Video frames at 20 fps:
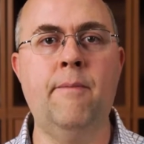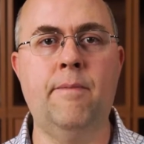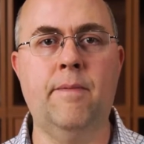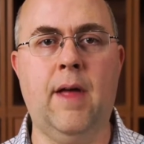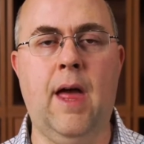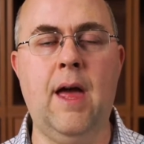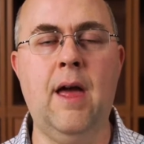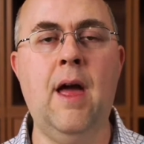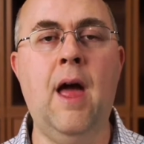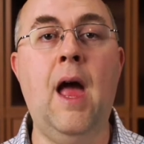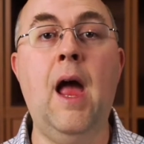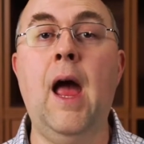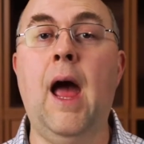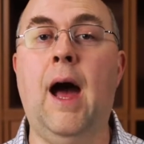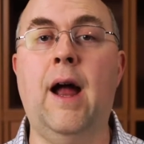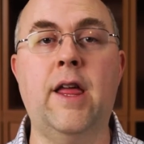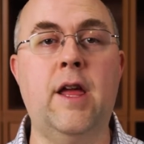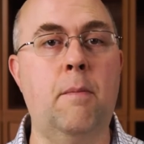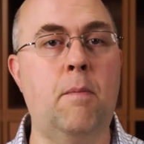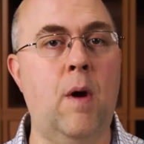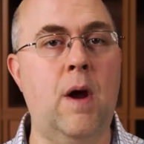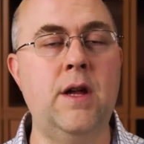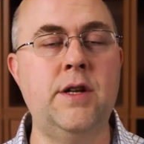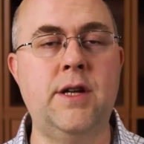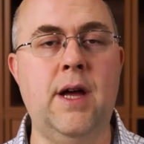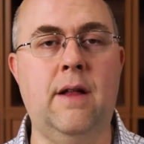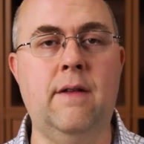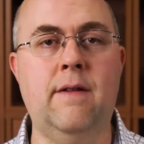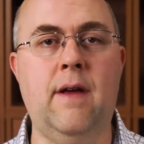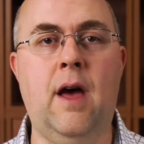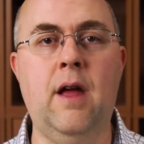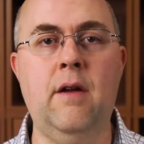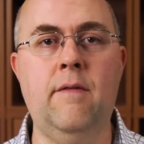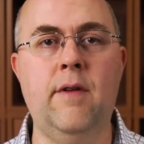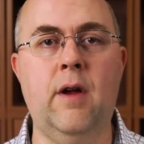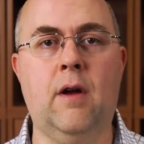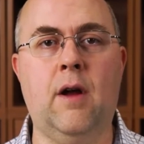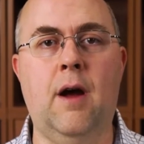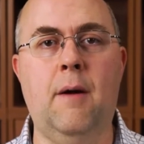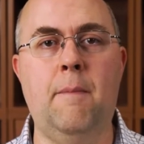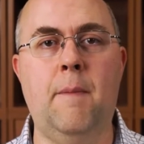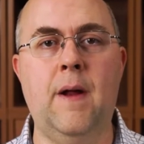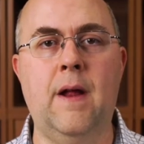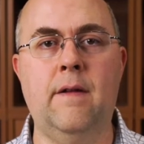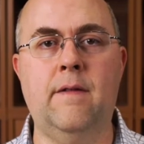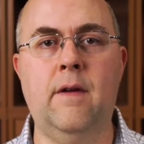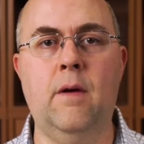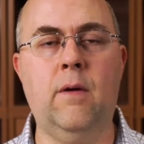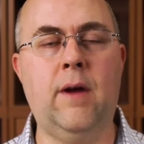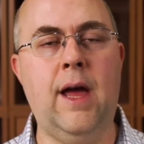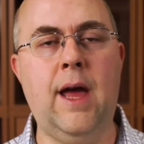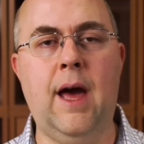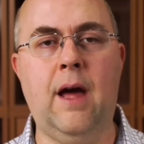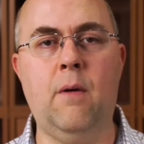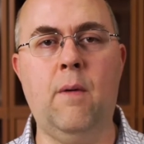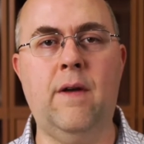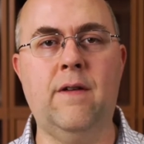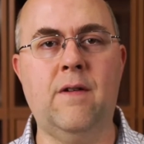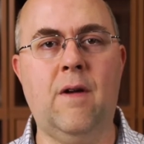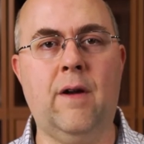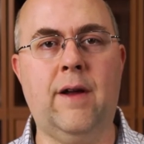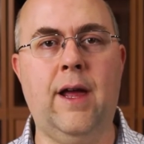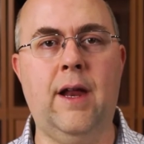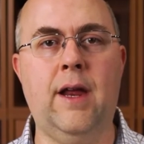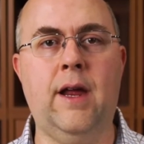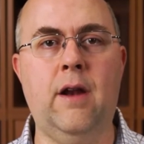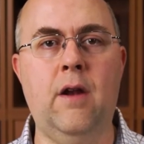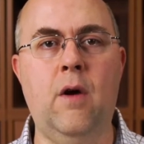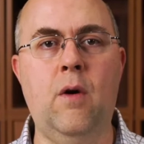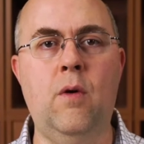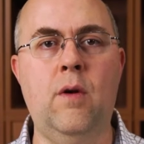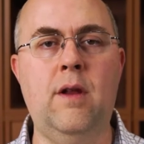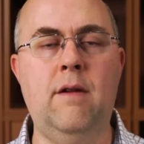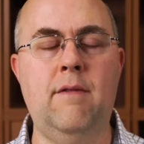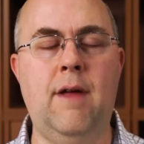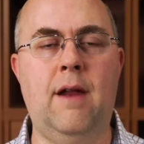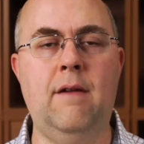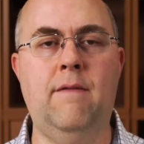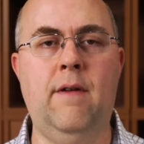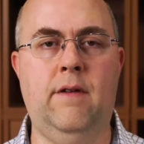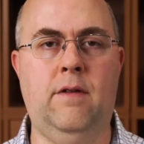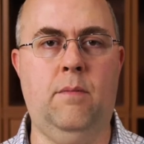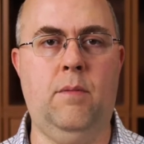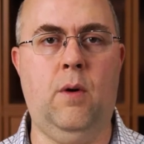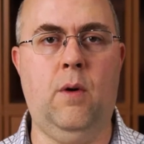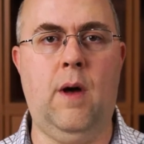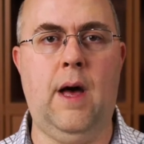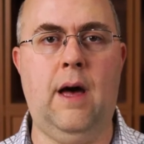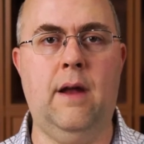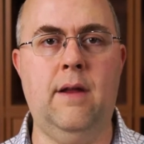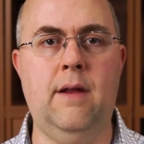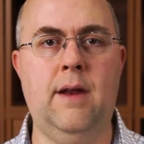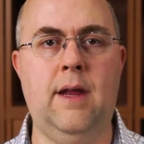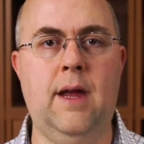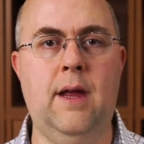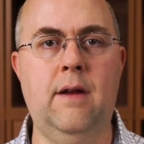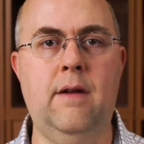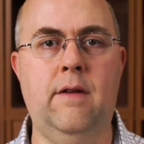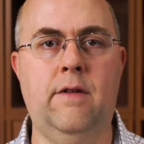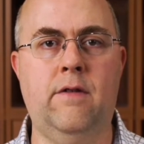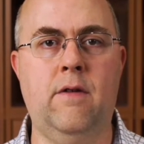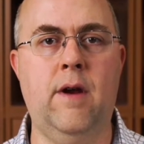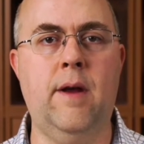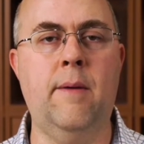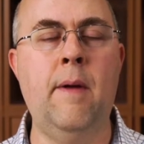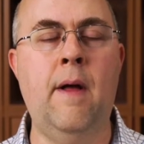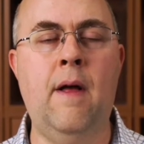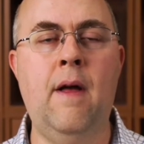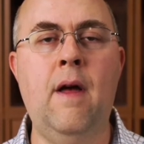Okay, how do you branch outside of your company and say, okay, how do I start getting known and visible out in the industry?